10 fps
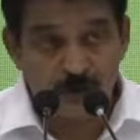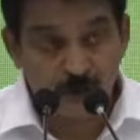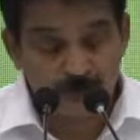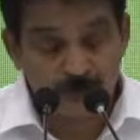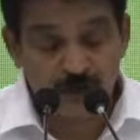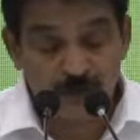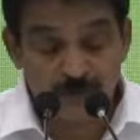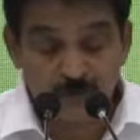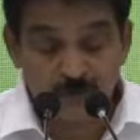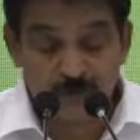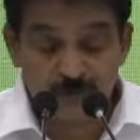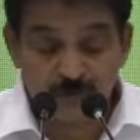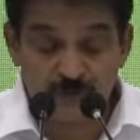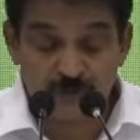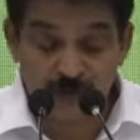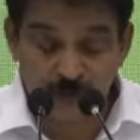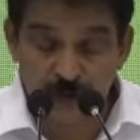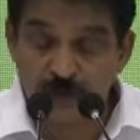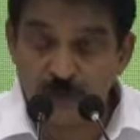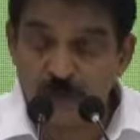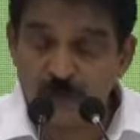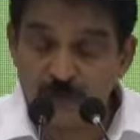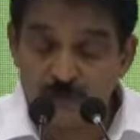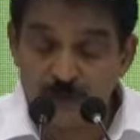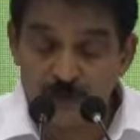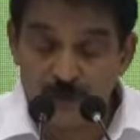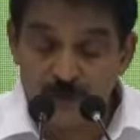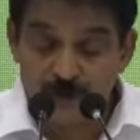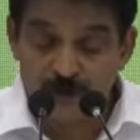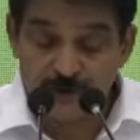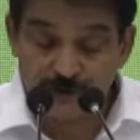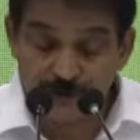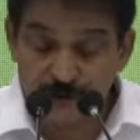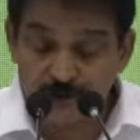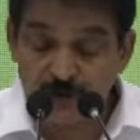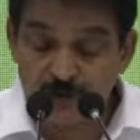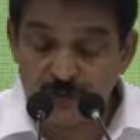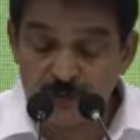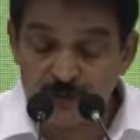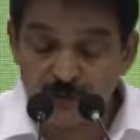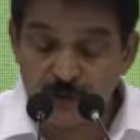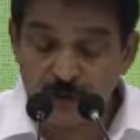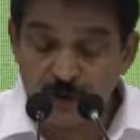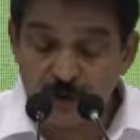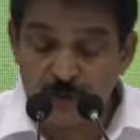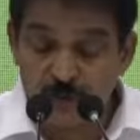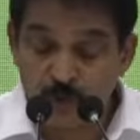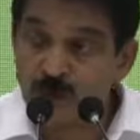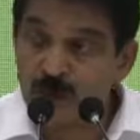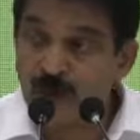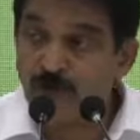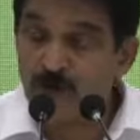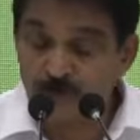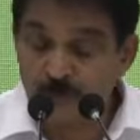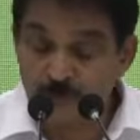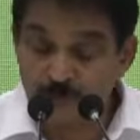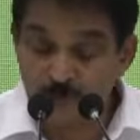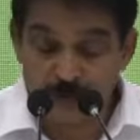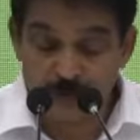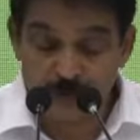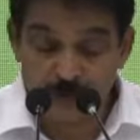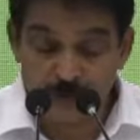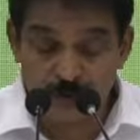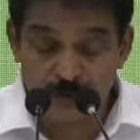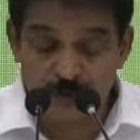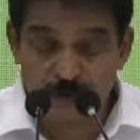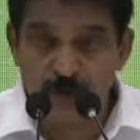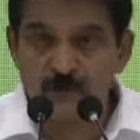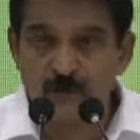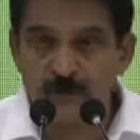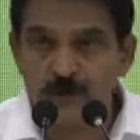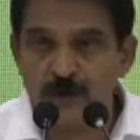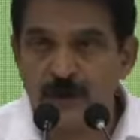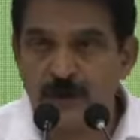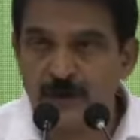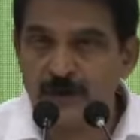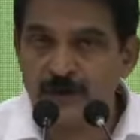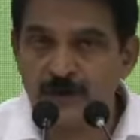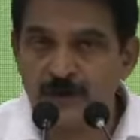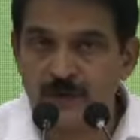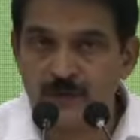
After that, state level, district level, block level training will be conducted